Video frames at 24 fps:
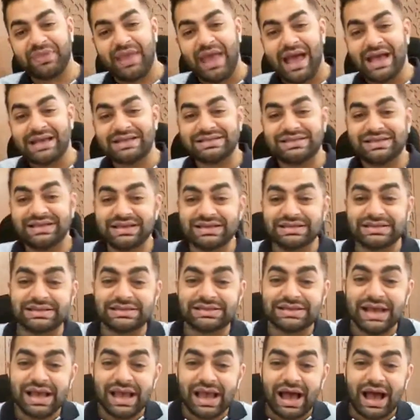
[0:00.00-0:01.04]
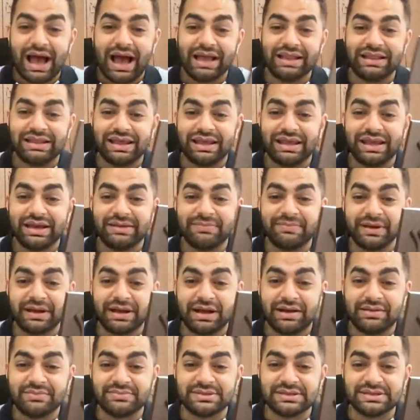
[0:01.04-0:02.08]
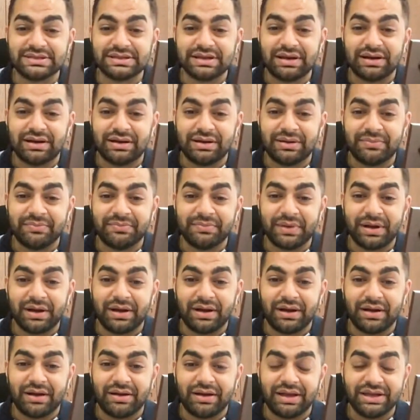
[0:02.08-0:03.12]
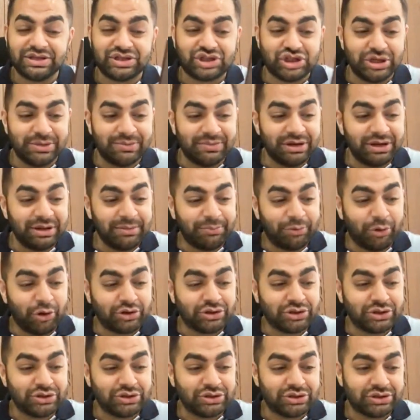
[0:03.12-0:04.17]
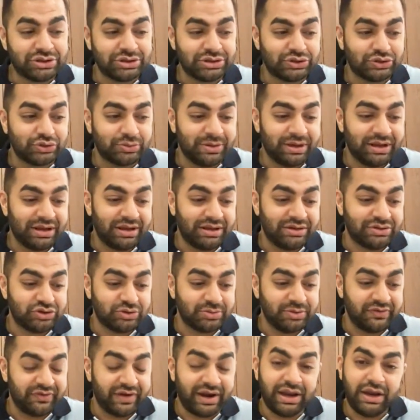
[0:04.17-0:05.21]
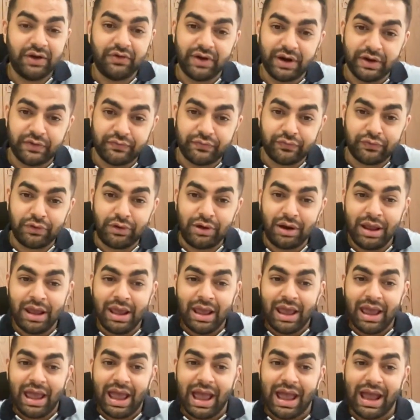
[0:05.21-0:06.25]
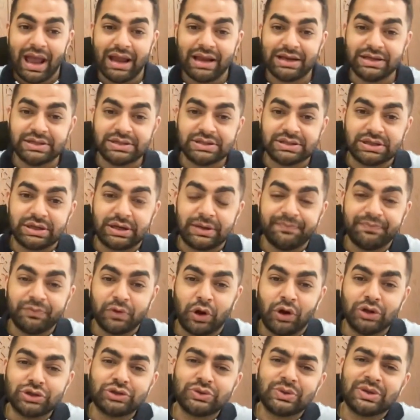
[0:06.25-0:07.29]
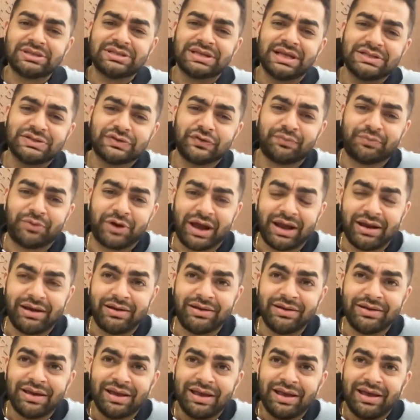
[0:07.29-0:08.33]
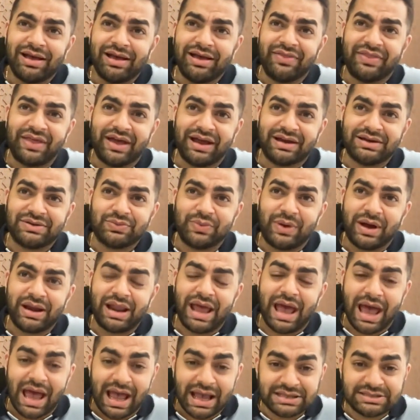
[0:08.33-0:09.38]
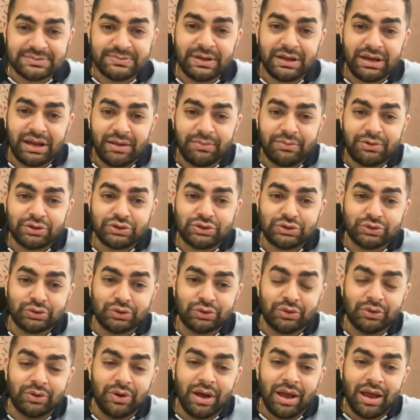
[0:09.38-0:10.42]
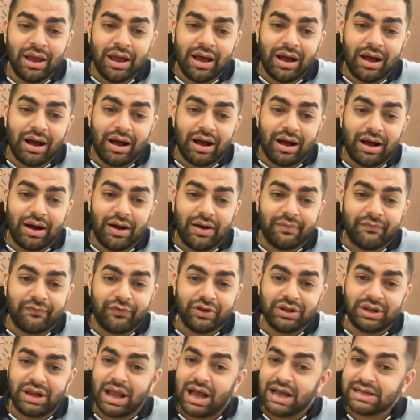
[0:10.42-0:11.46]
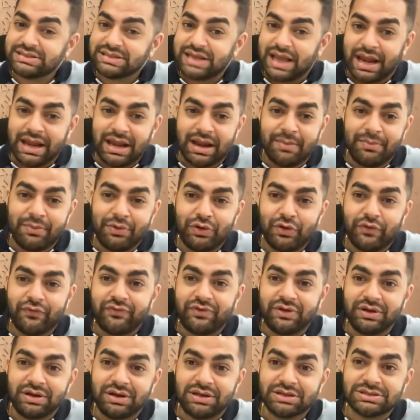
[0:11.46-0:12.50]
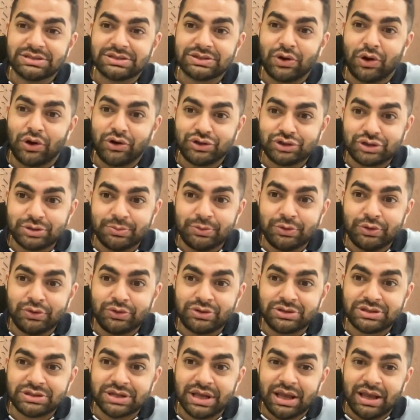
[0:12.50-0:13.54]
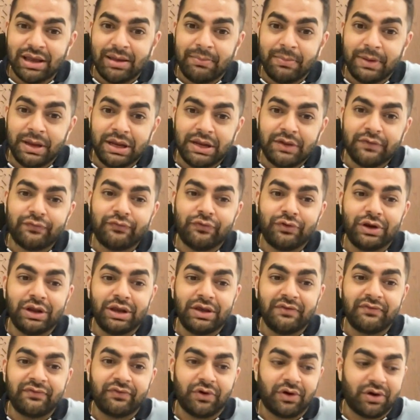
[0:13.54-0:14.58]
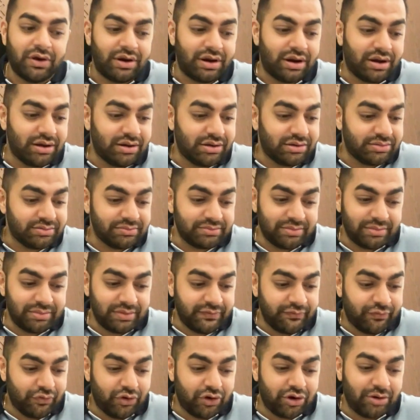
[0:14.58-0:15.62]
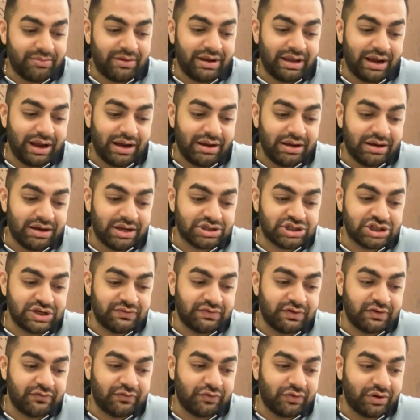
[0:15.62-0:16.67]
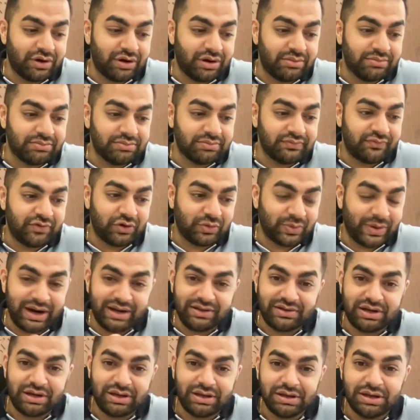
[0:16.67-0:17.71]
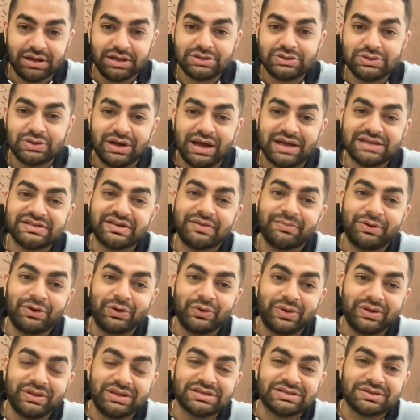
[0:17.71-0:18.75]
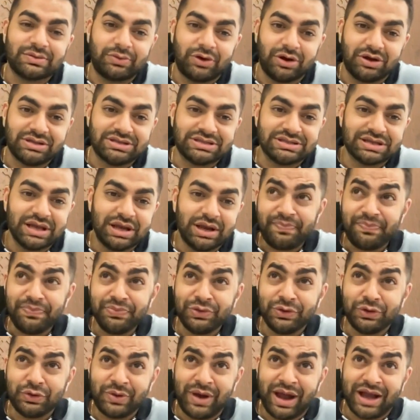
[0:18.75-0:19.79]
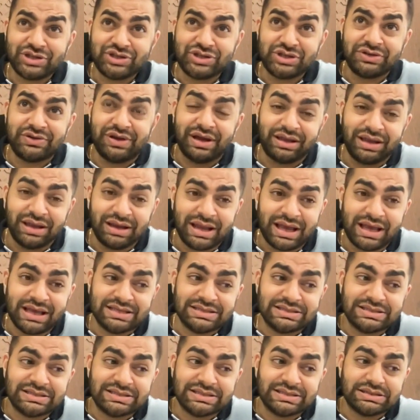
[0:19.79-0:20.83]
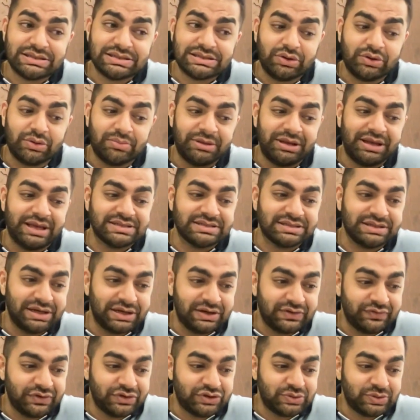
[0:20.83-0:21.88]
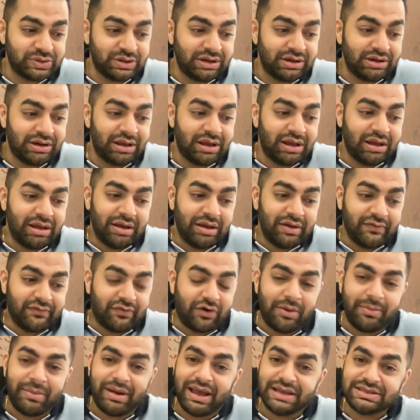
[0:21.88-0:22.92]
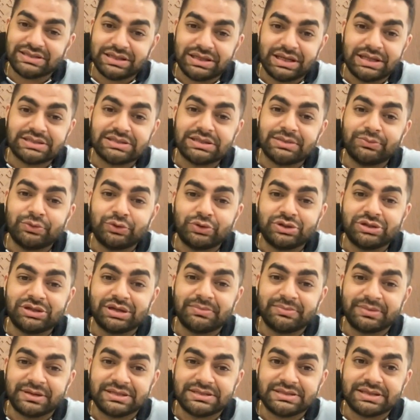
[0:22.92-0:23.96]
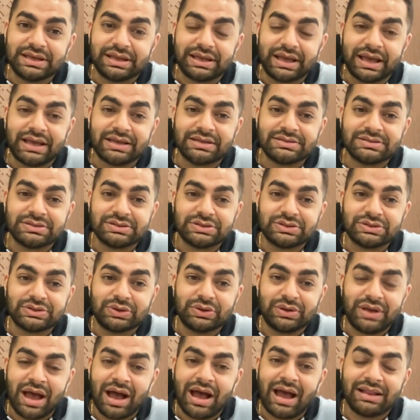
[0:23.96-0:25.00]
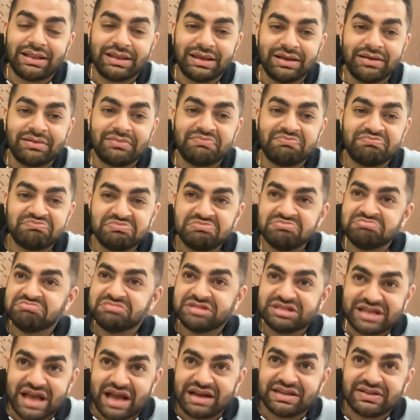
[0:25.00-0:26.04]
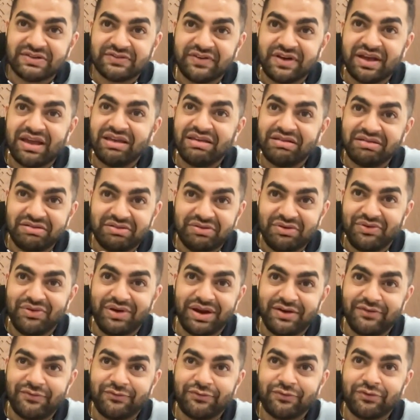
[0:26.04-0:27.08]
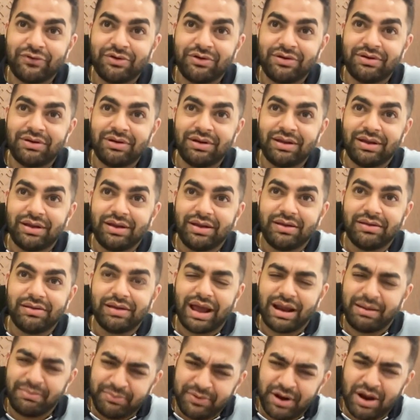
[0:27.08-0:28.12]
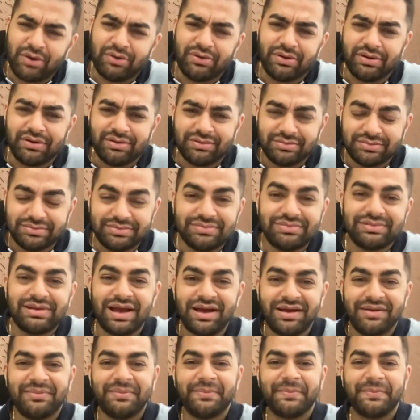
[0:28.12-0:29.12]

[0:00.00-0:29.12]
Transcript: as this, I think it becomes extremely important to be very grateful, and also a sense of pride that one has been able to, for the last n number of years, contribute meaningfully for a forum like Indian Achievers Forum. For 23 years, you guys have been doing these awards, to actually recognize, you know, me as an individual for my excellence in beauty and personal care. So yeah, I think satisfying, grateful, and proud. Yeah.